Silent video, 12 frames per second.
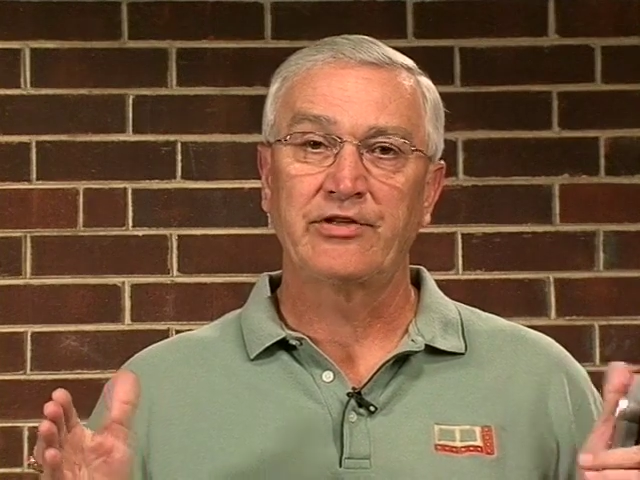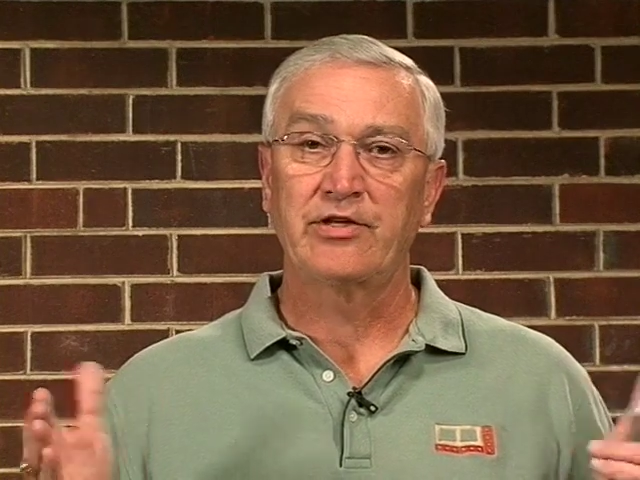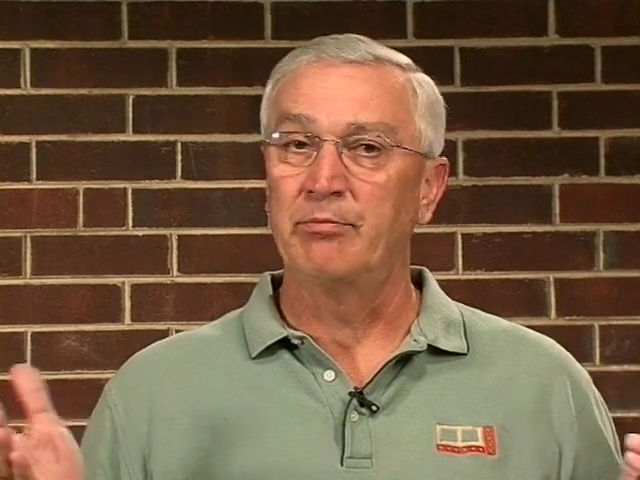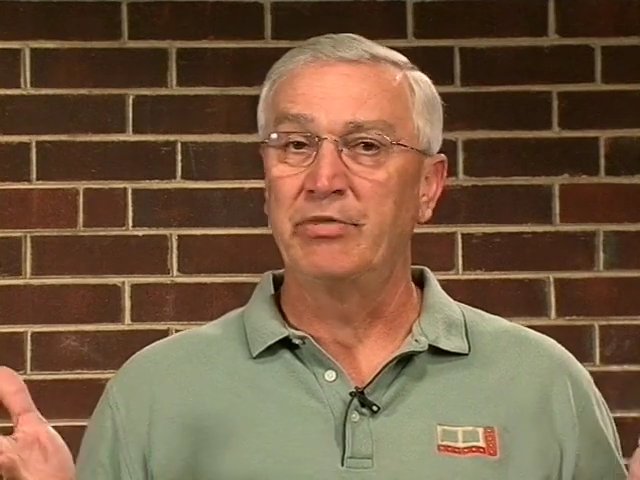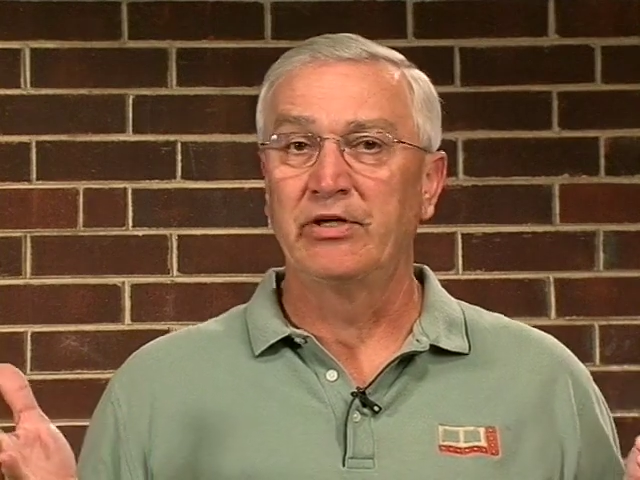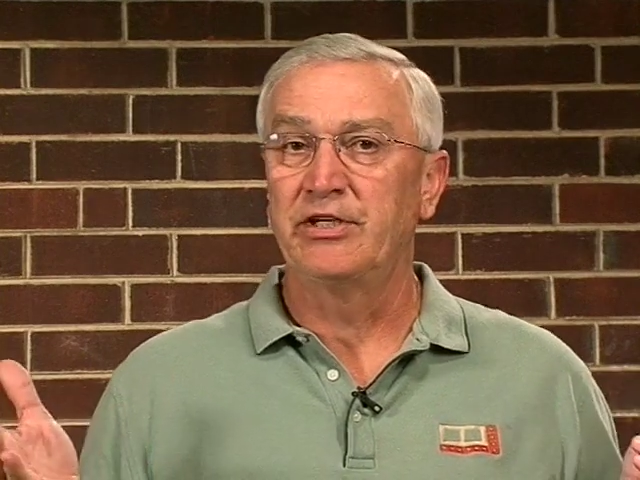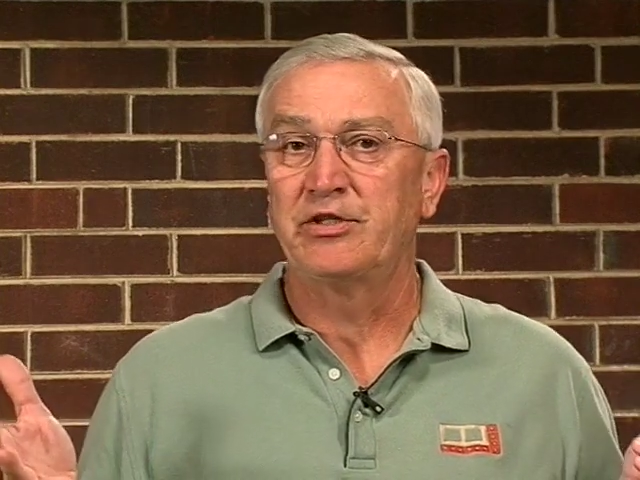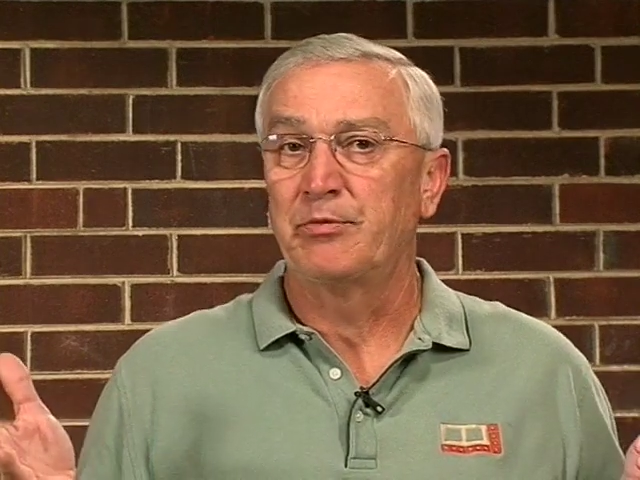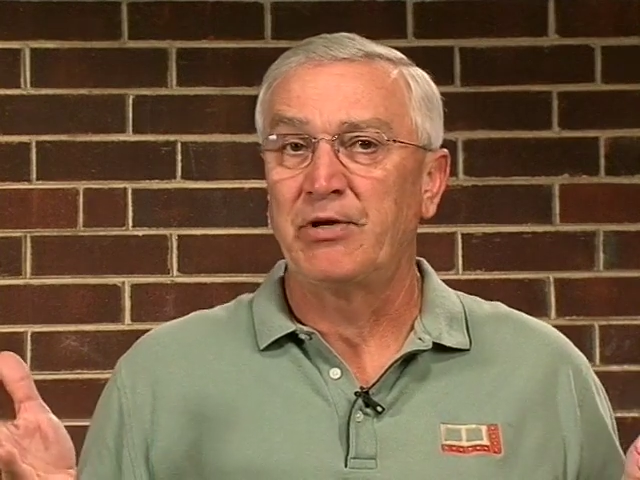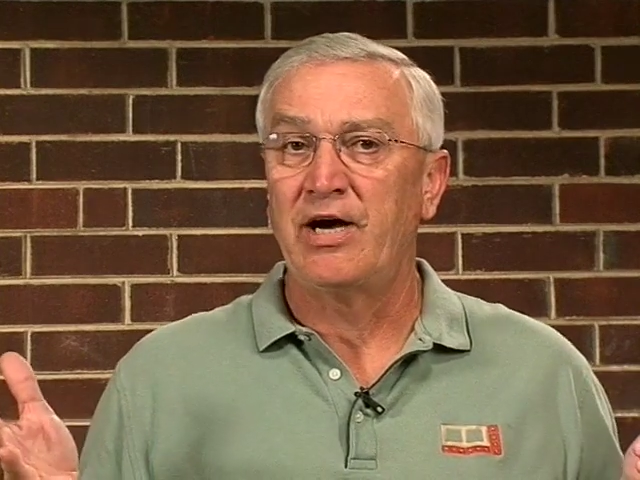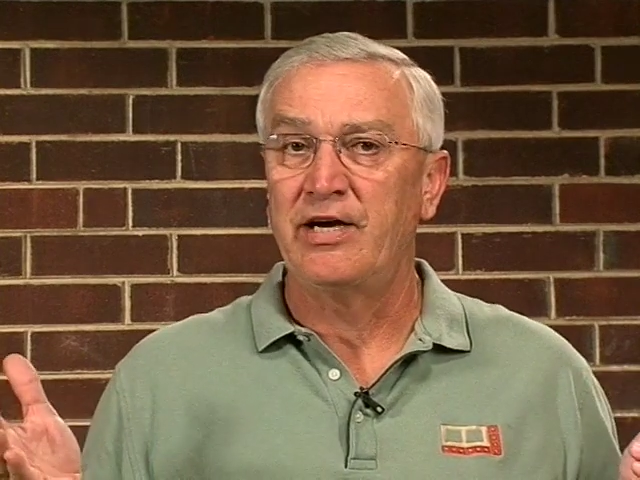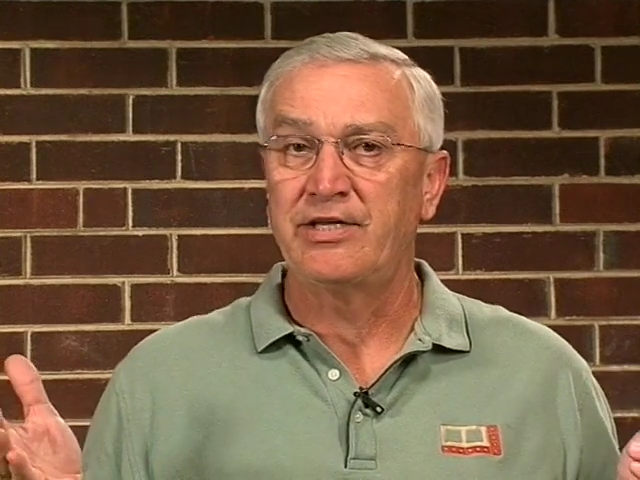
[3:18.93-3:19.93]
some building
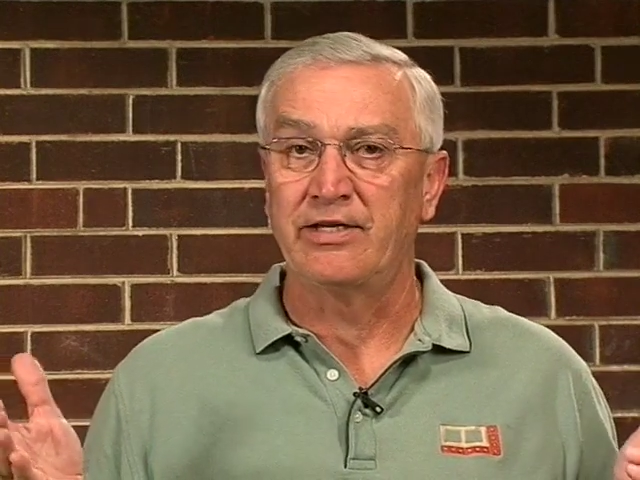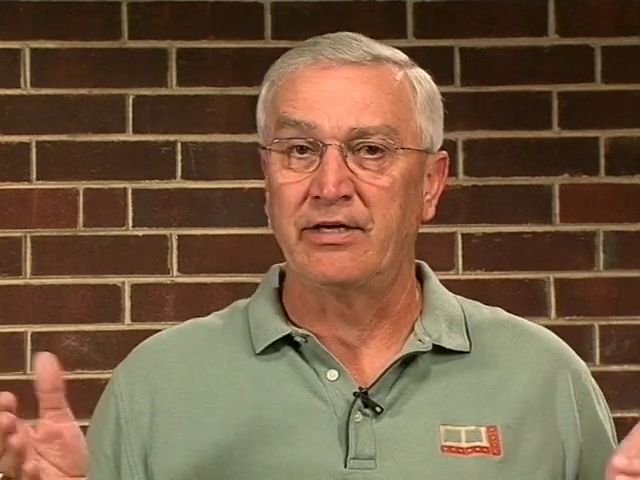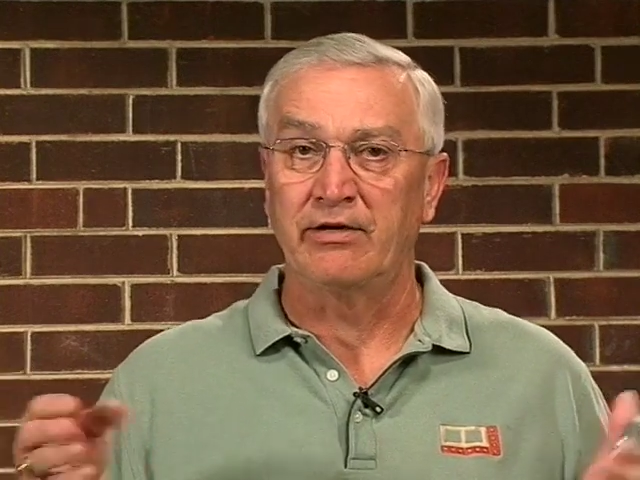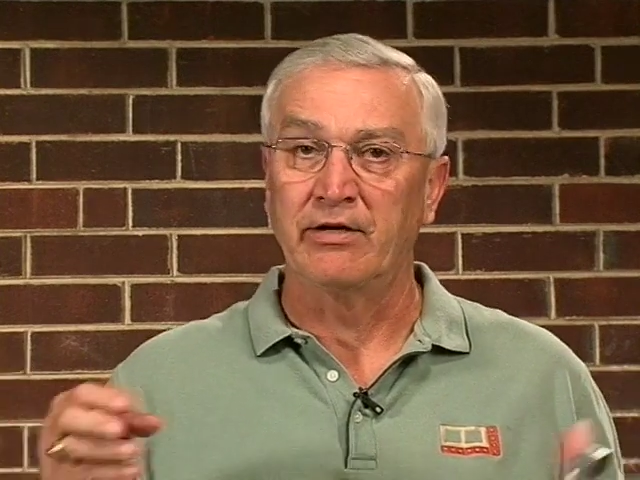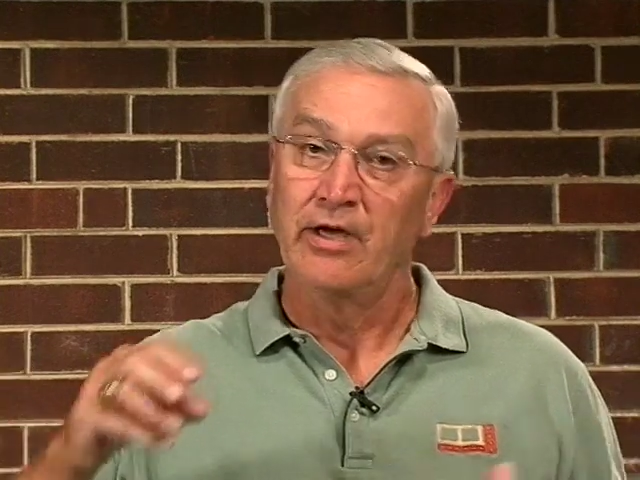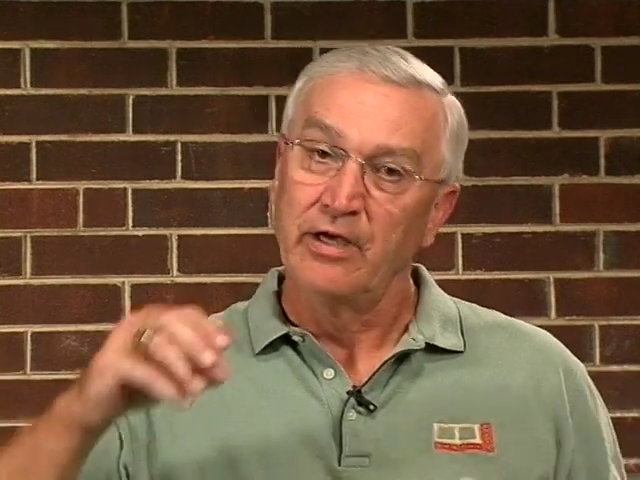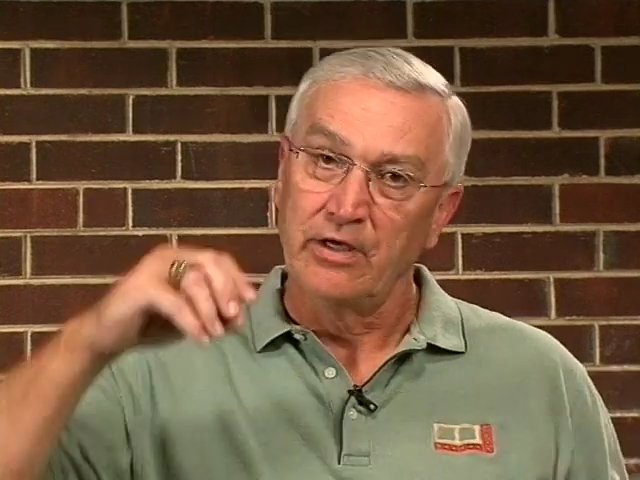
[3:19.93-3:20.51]
supply center.